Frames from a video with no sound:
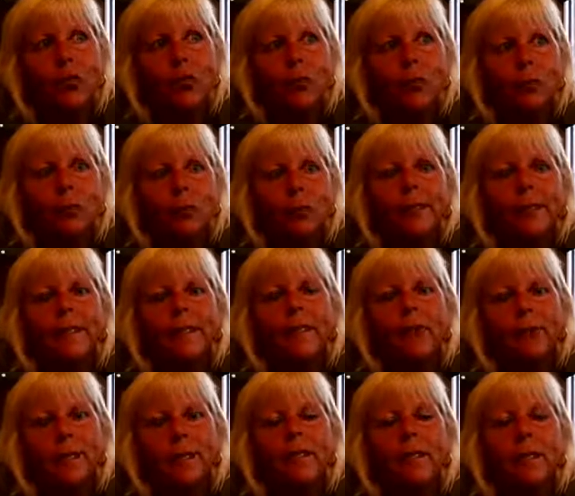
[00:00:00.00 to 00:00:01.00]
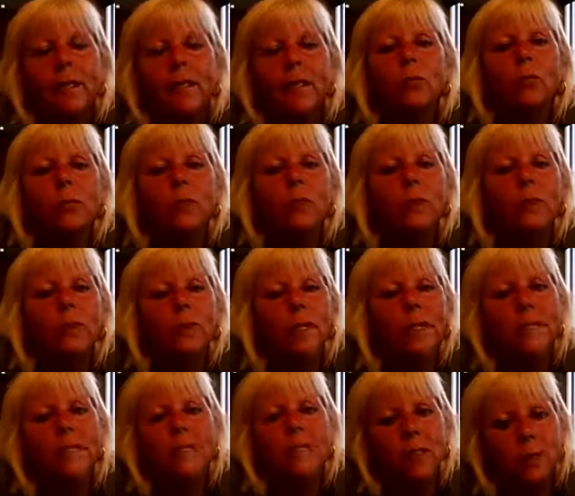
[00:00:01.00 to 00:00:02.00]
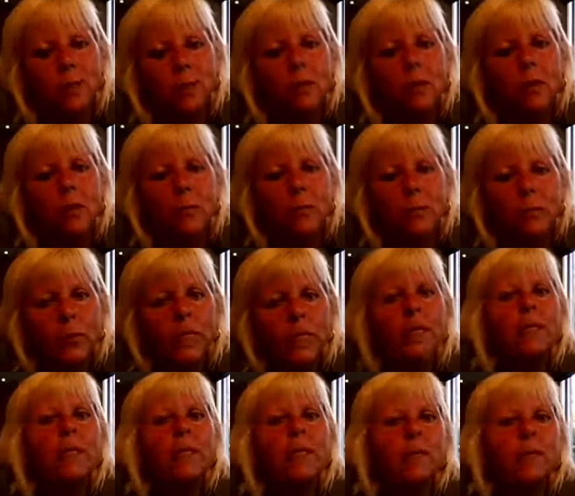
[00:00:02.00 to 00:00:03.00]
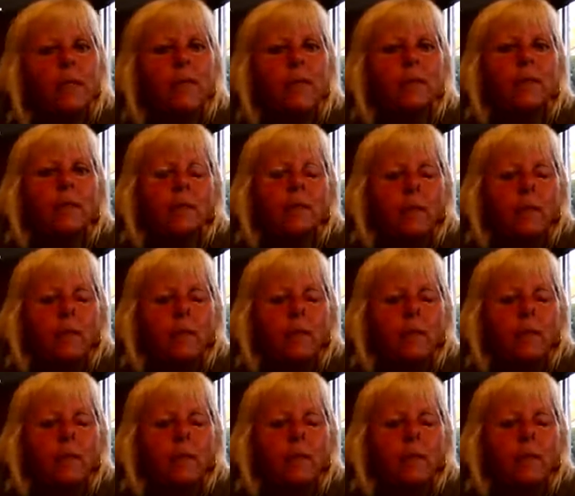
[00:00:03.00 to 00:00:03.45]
jumping in on it, thinking, well, that's a lot of money that you get.